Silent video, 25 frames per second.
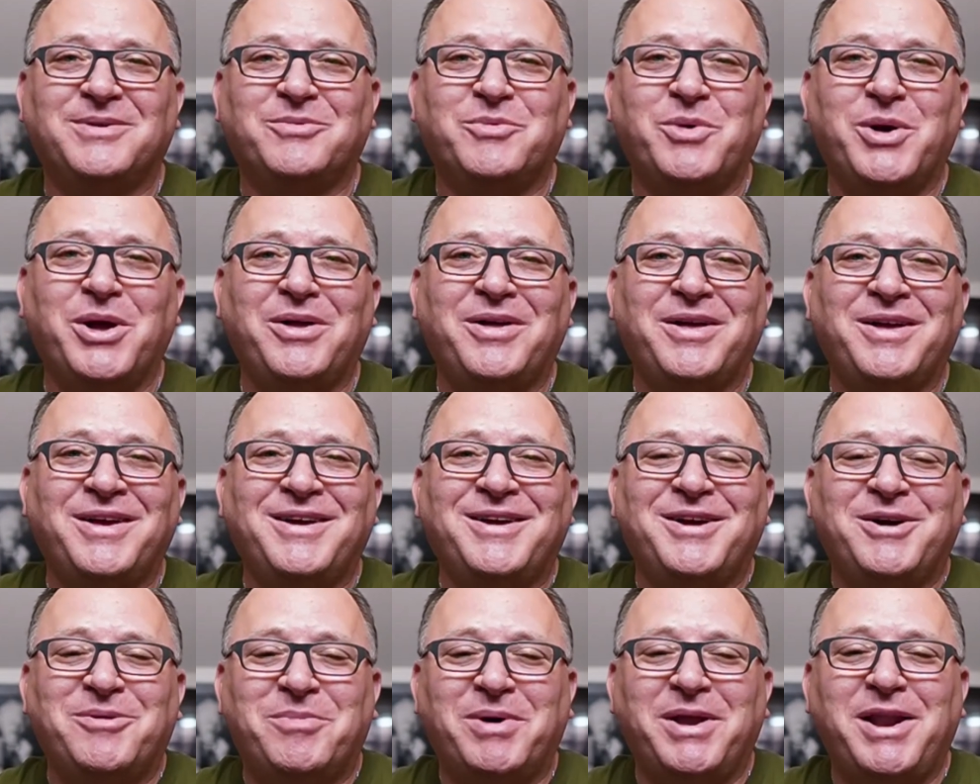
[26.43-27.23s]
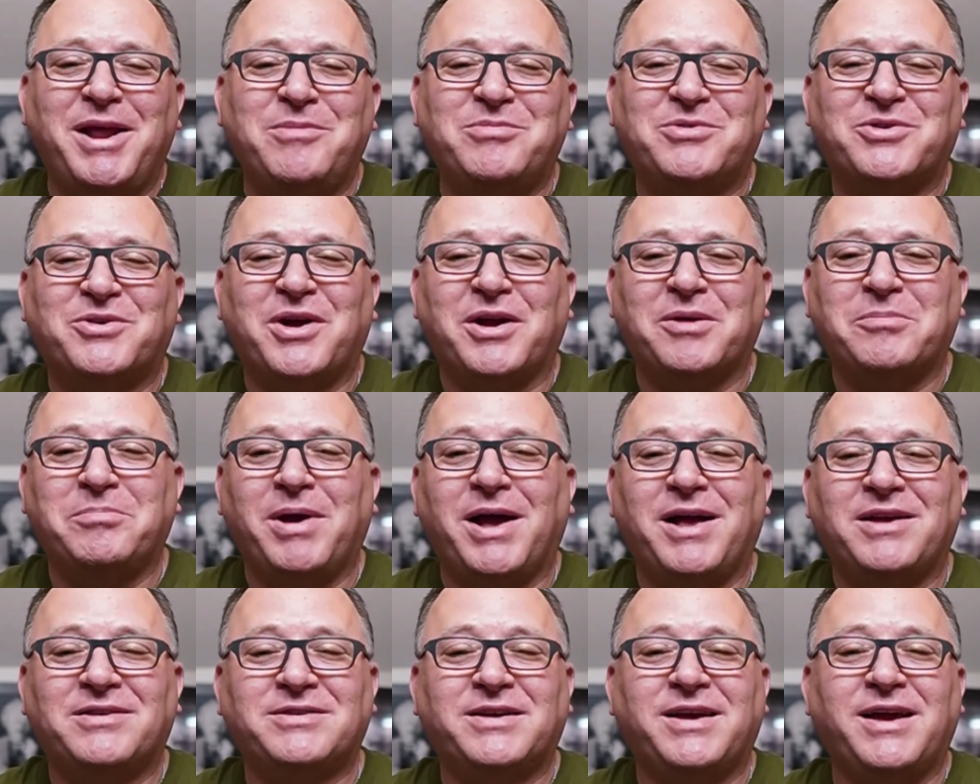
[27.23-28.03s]
Well, my name's Greg
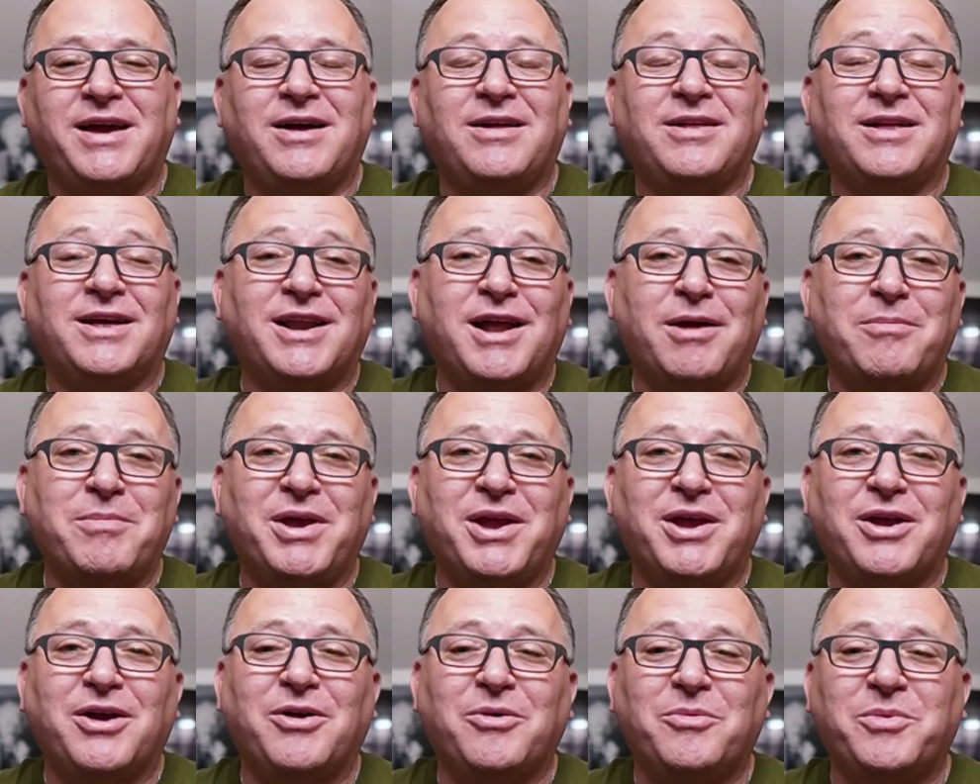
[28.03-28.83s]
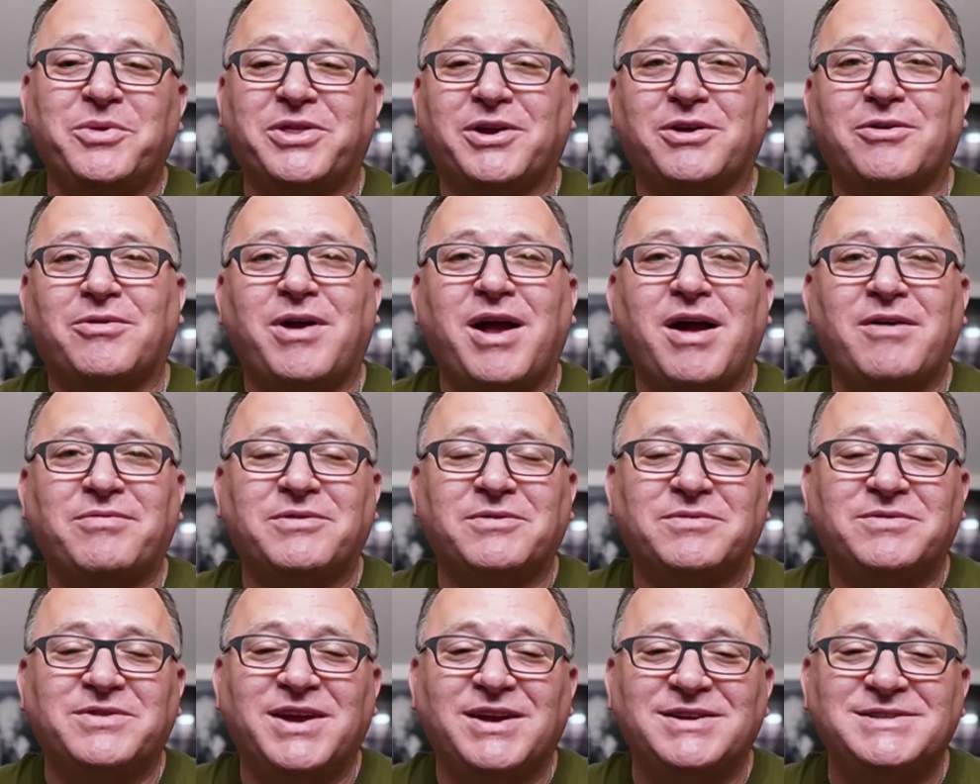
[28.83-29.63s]
Paskal, and I'm here with the
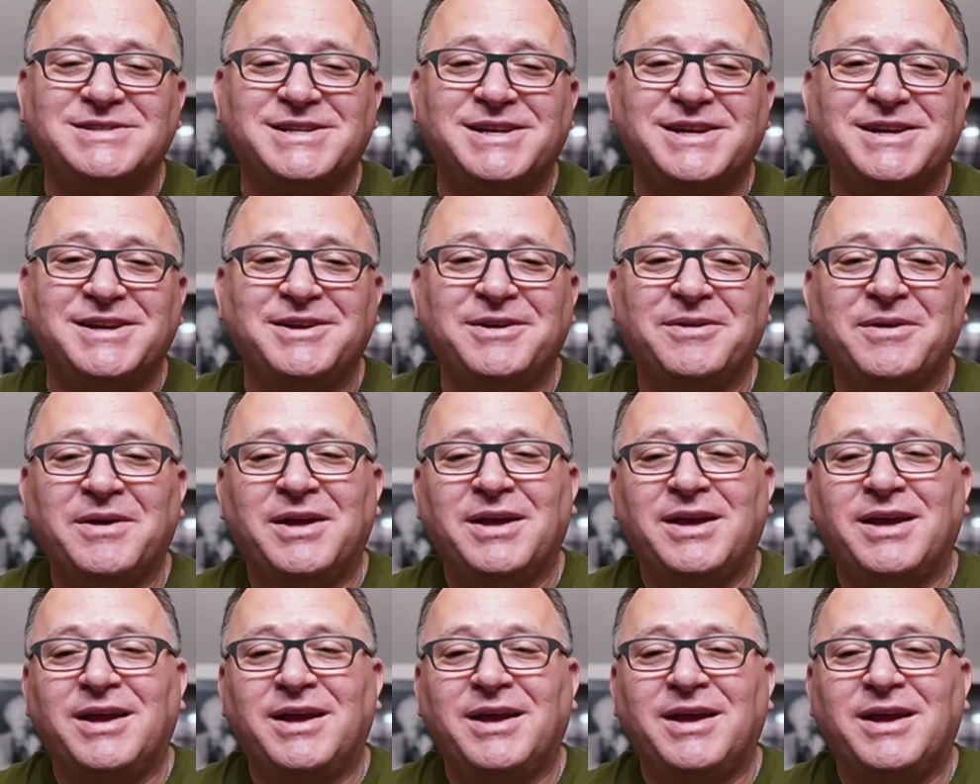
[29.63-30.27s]
craft of testing,